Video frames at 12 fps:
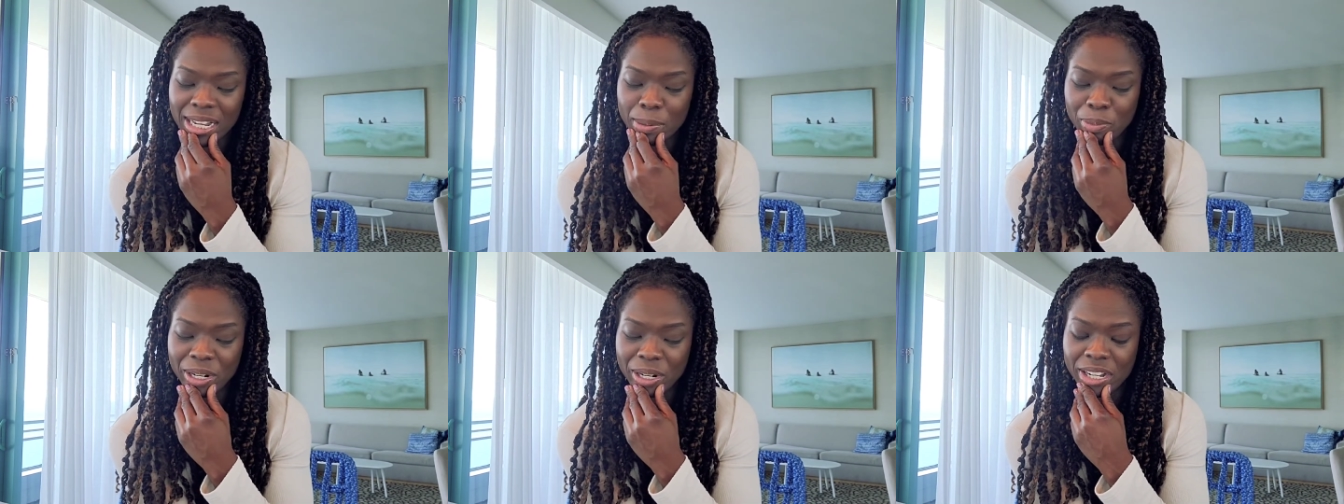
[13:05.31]

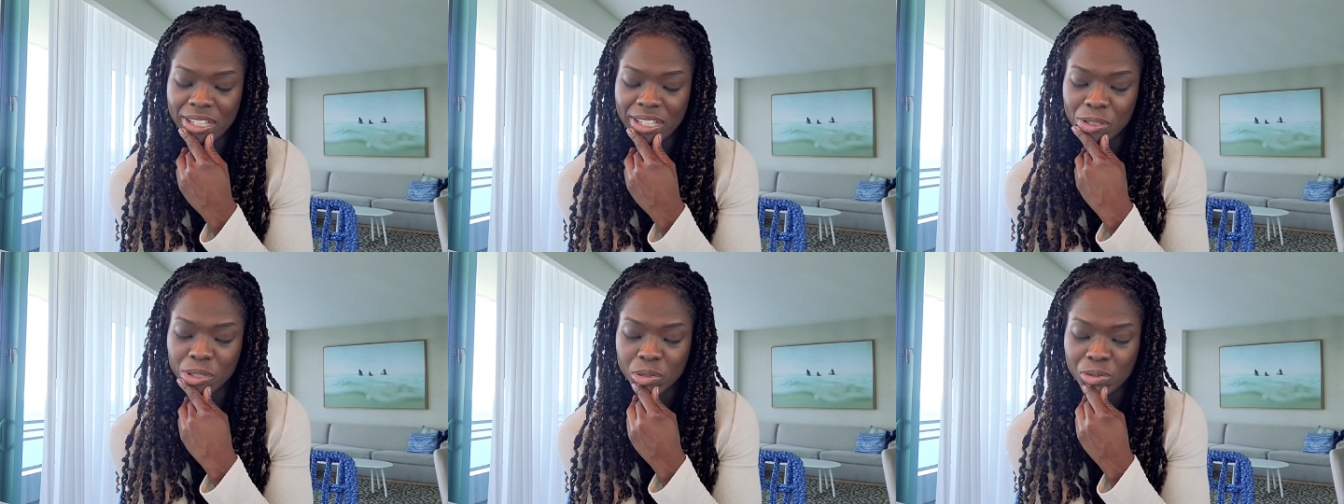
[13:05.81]
said bring a
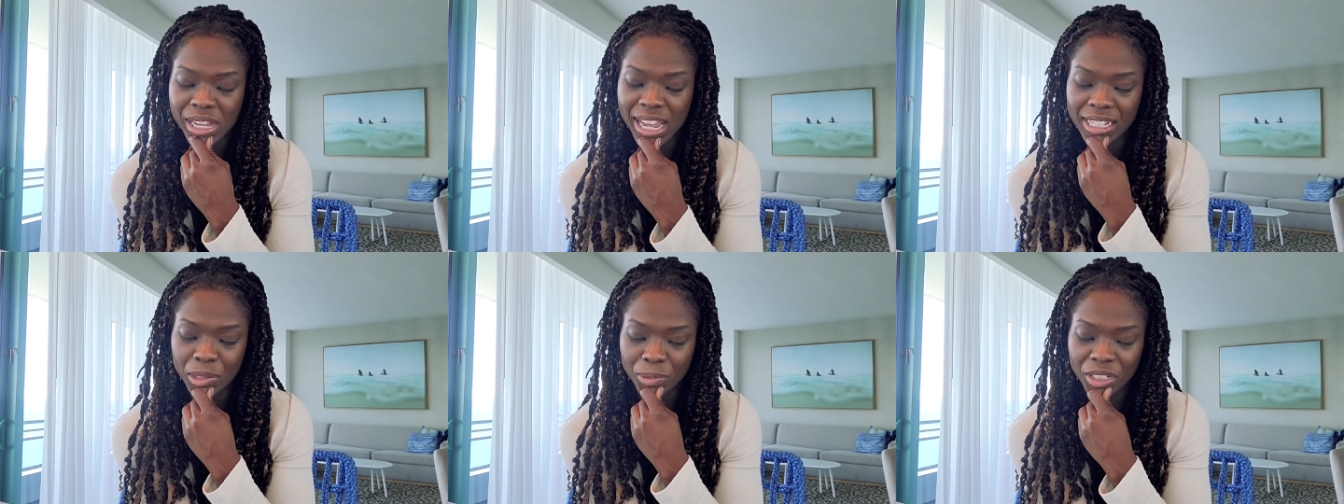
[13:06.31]
little
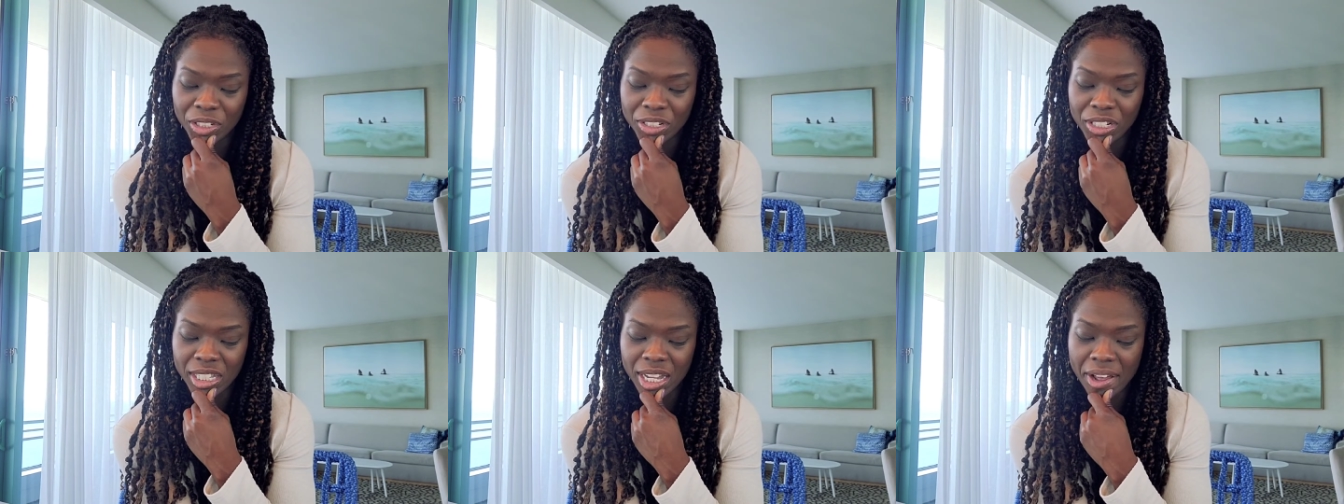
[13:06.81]
suitcase with your
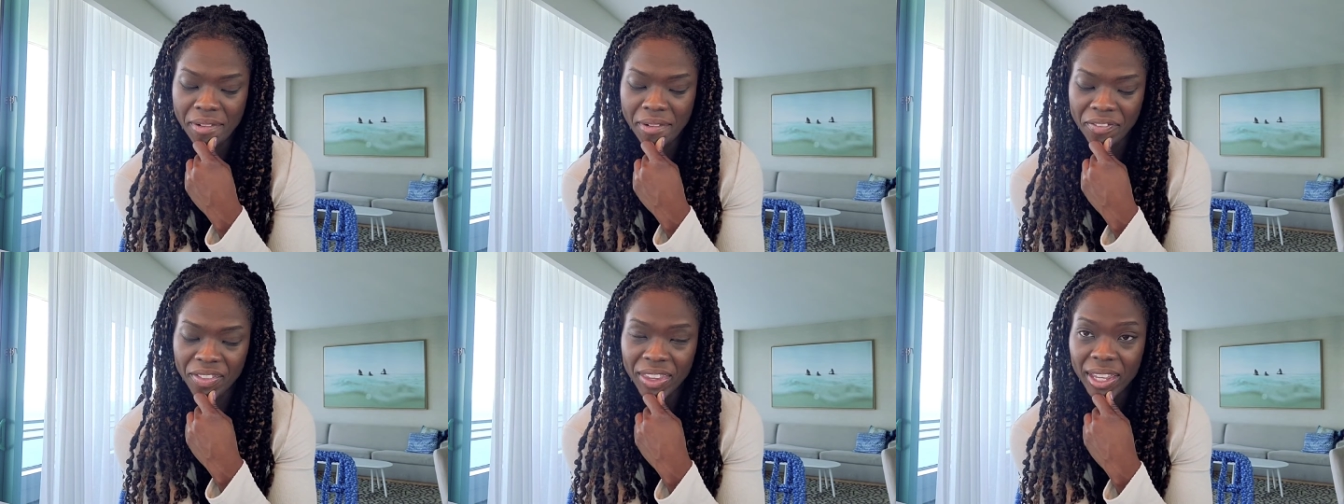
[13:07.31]
stuff
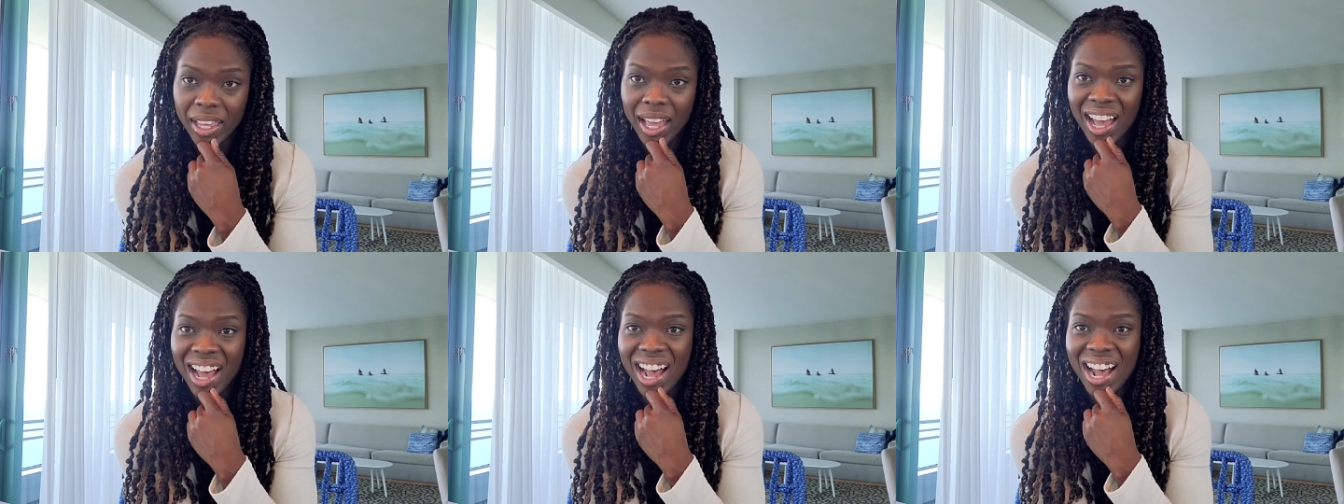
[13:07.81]

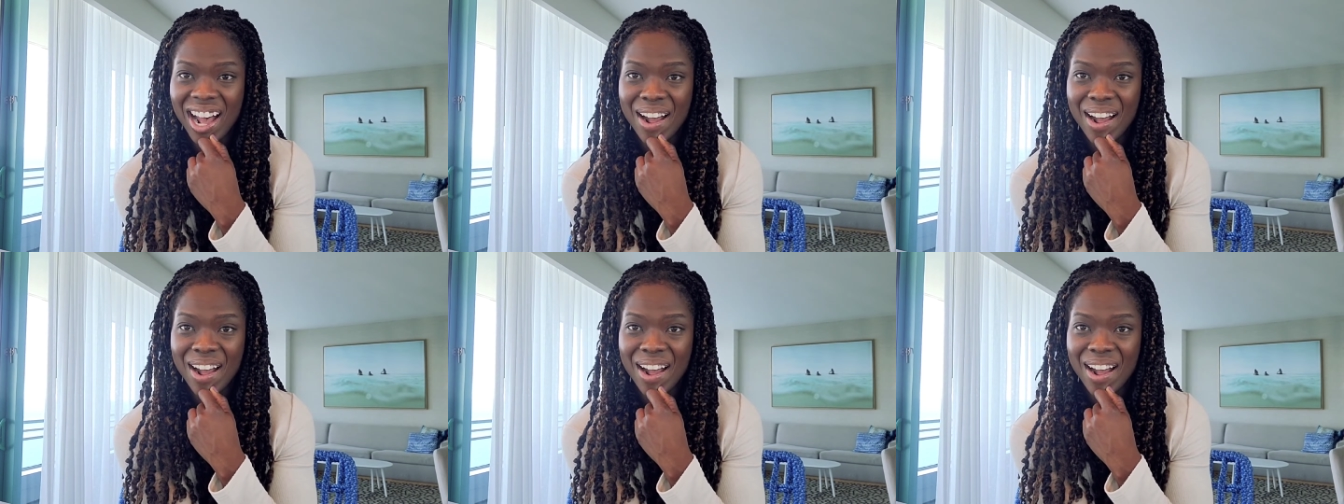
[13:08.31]
um,